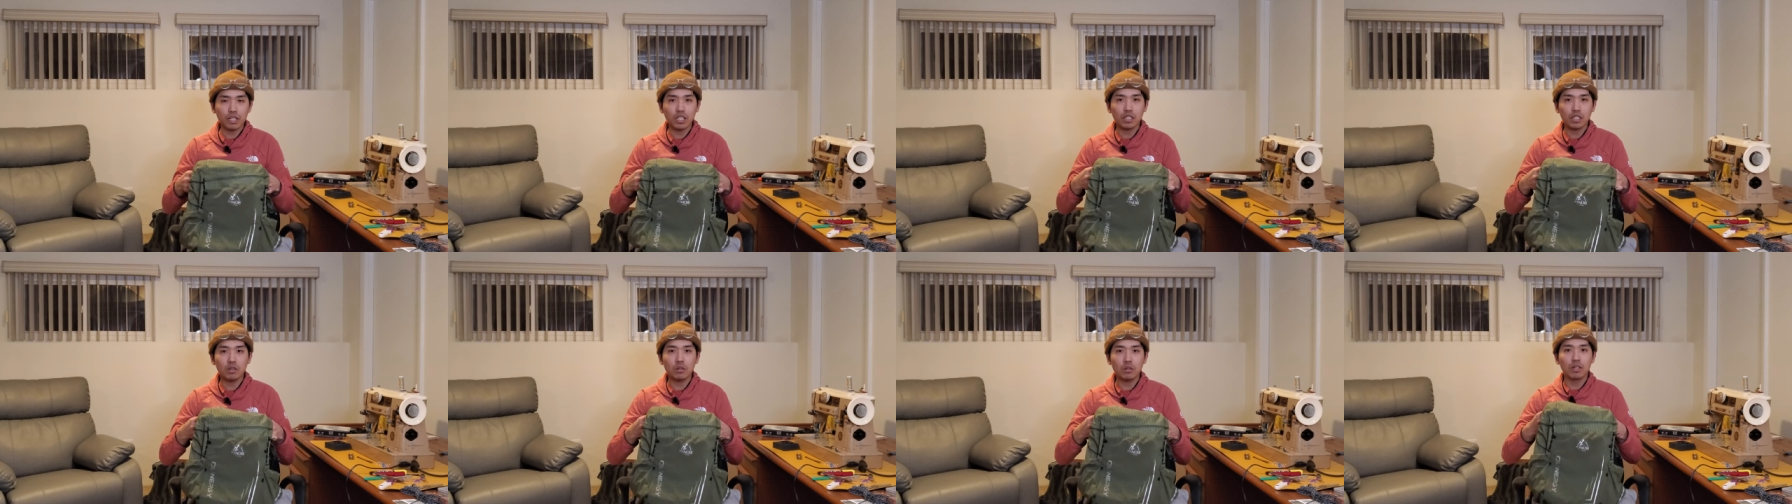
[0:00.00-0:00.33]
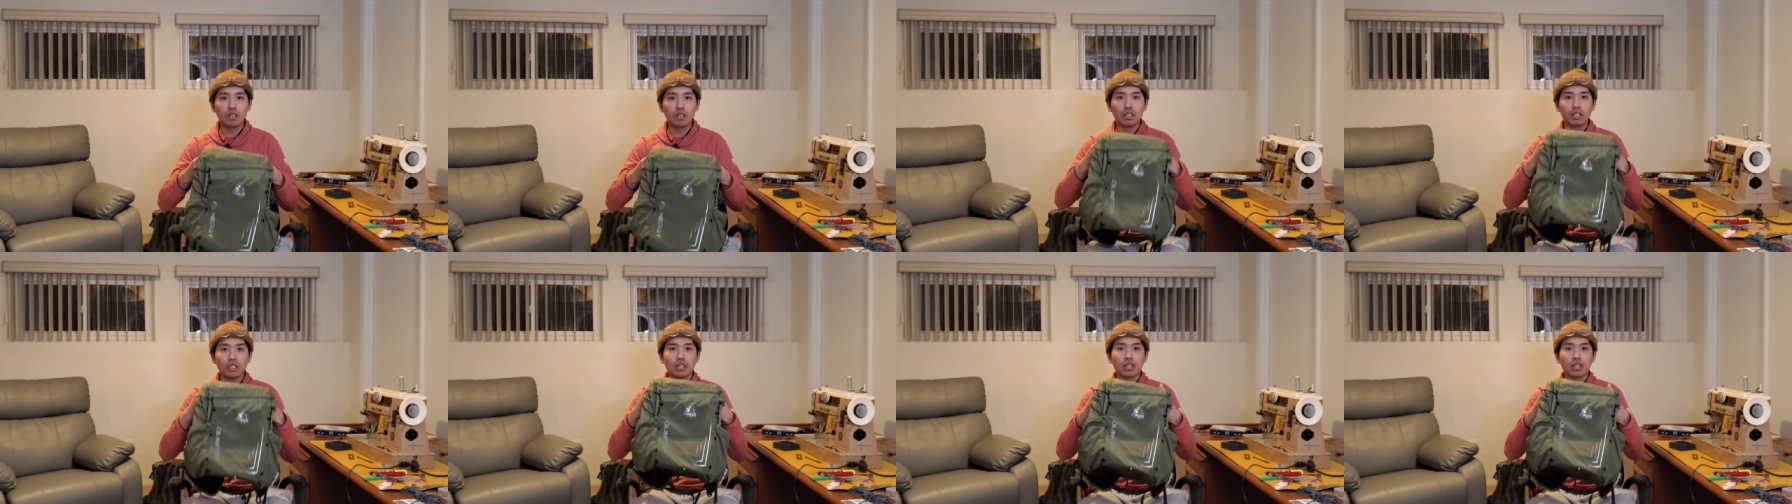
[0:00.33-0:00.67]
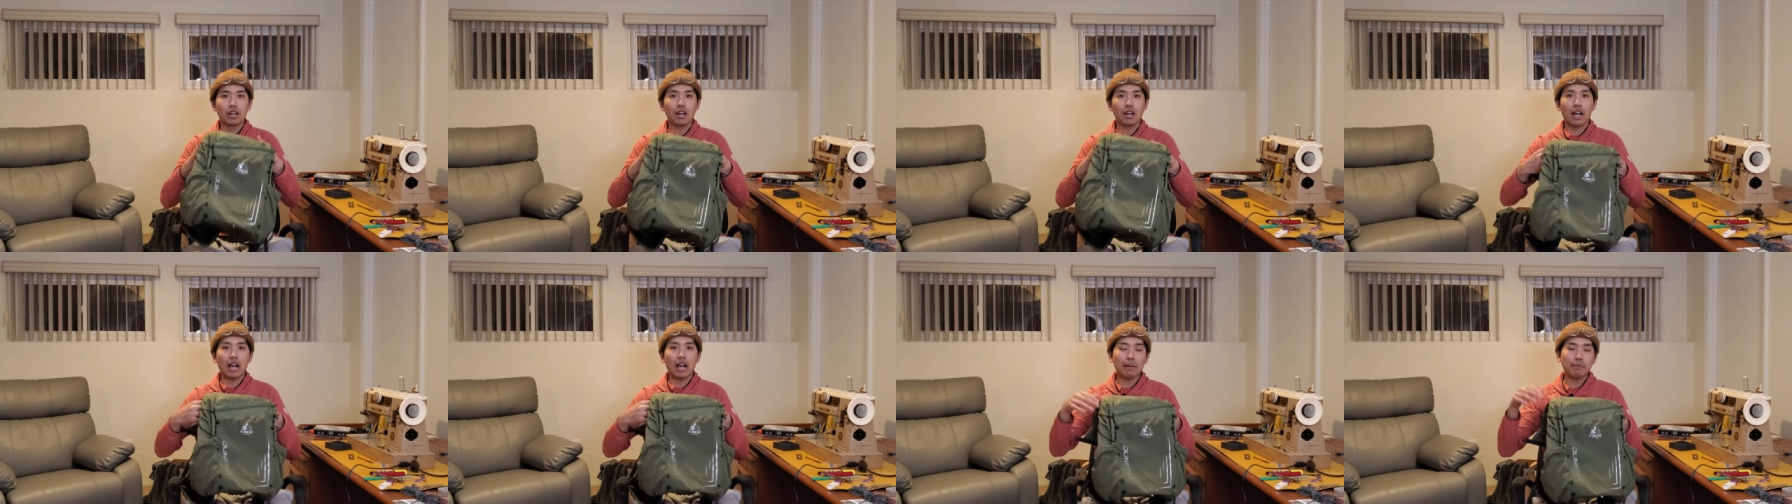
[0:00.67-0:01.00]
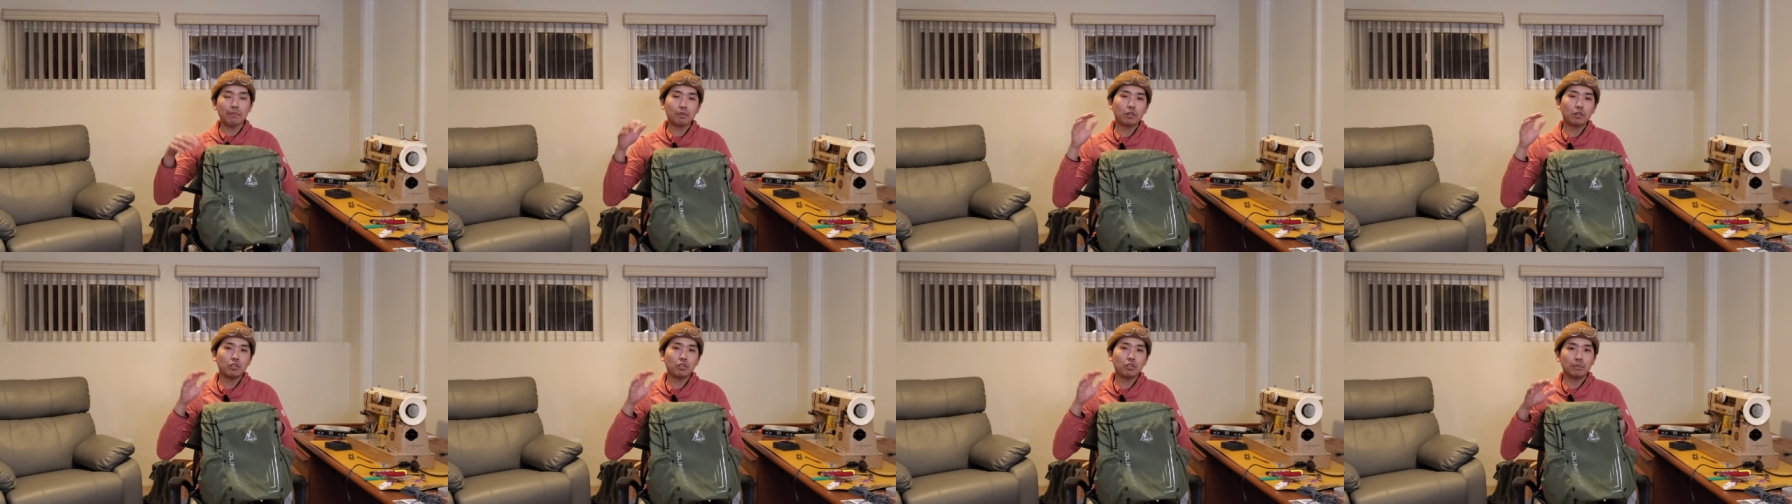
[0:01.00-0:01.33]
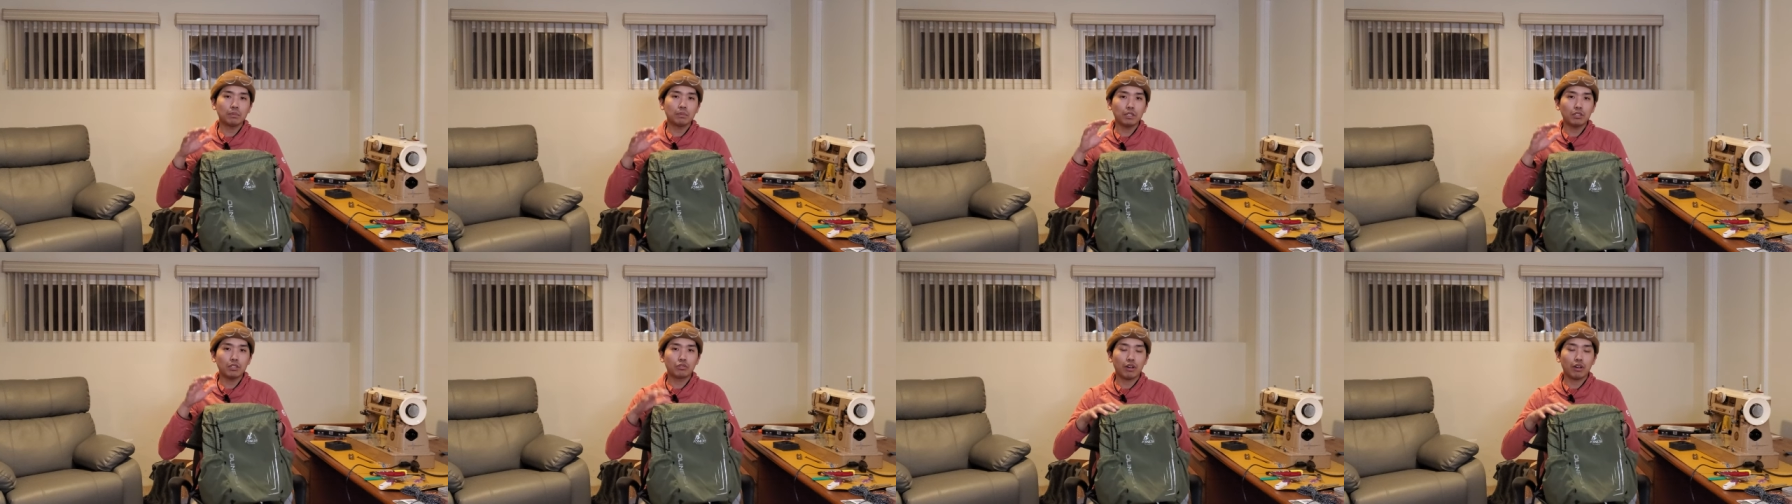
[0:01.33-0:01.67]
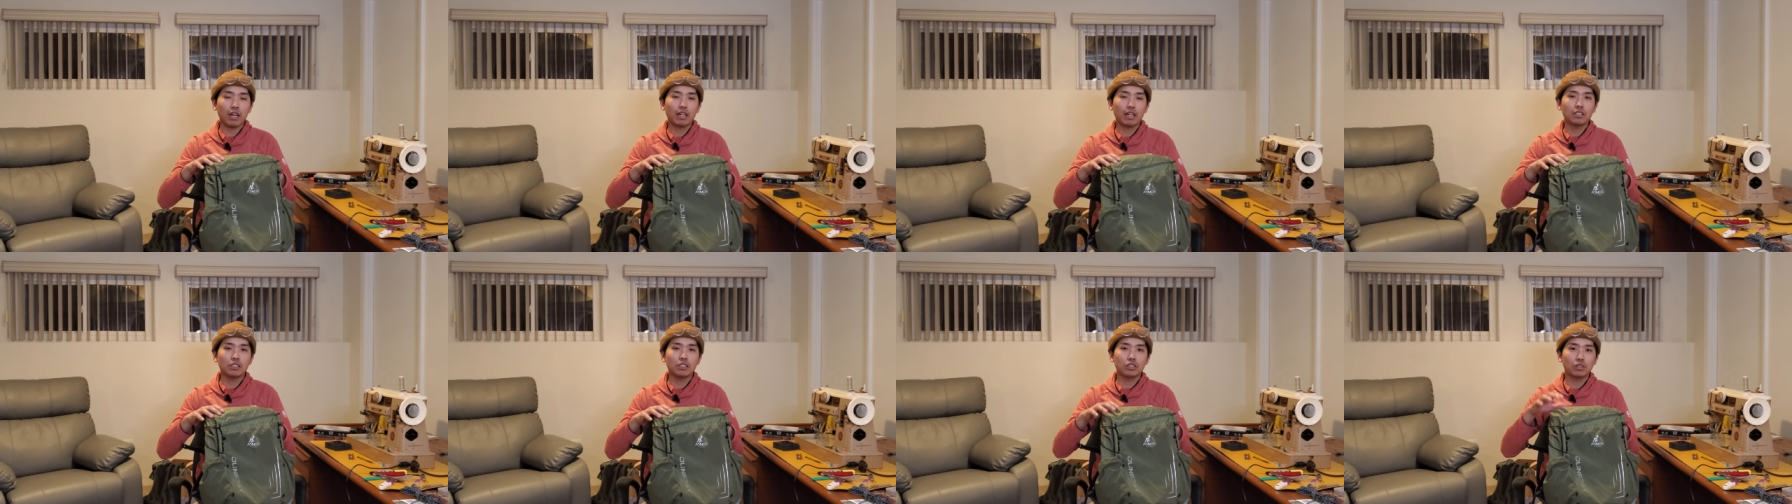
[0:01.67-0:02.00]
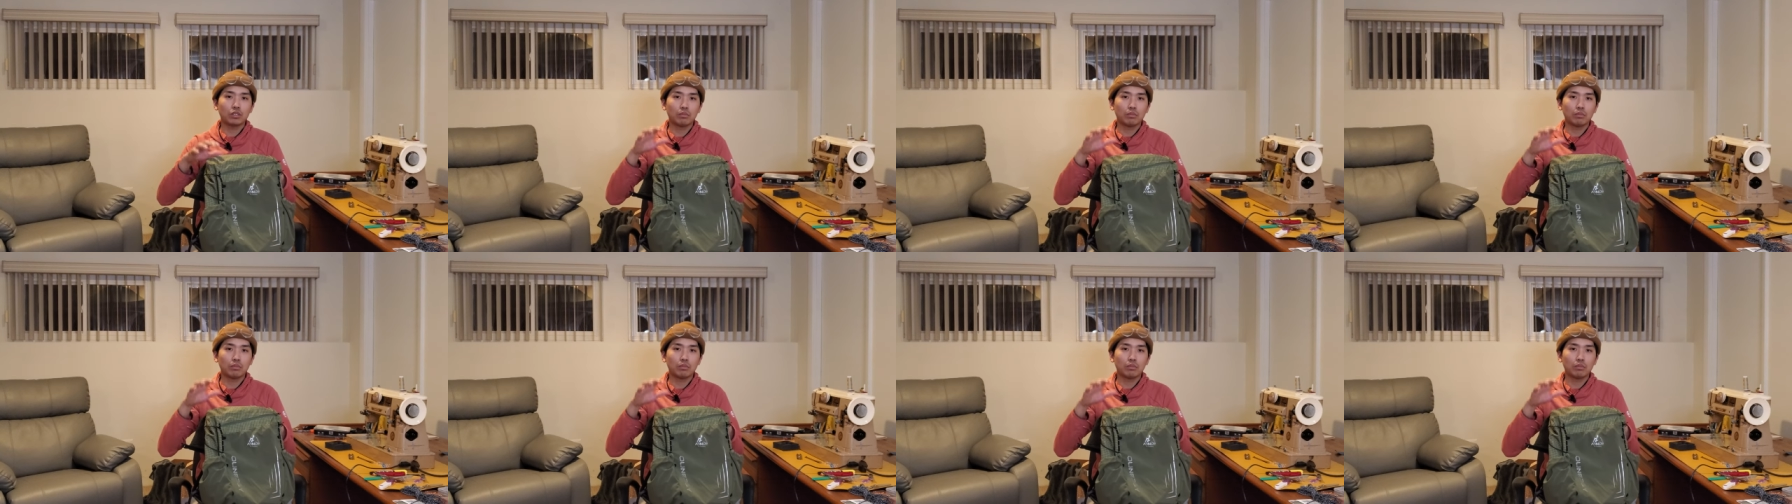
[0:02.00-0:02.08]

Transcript: video, I'm going to be trying